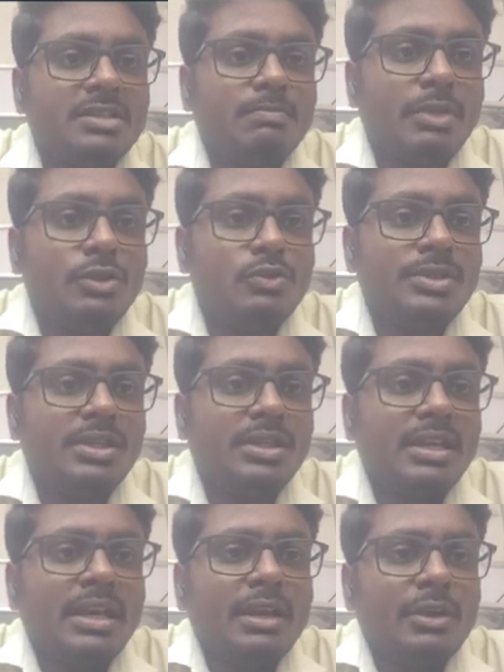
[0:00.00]

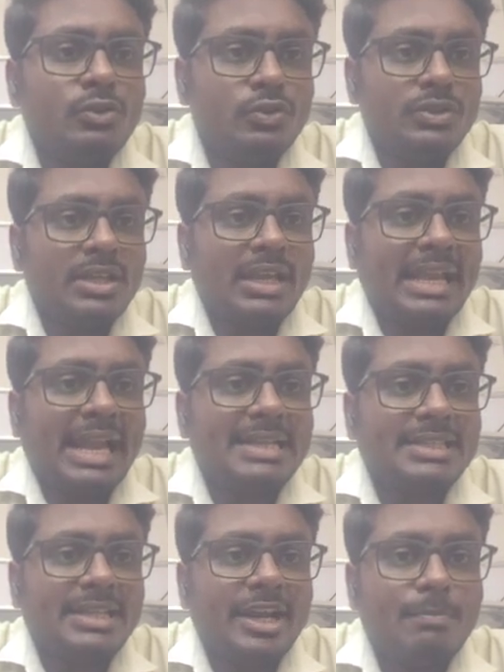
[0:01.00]
using
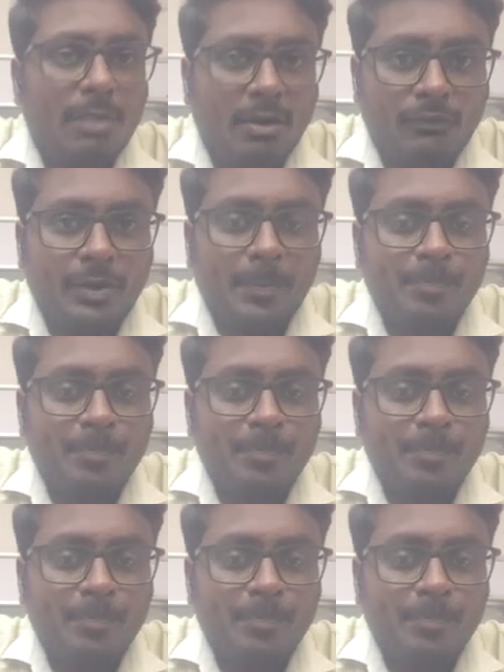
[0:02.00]
cascade buffer.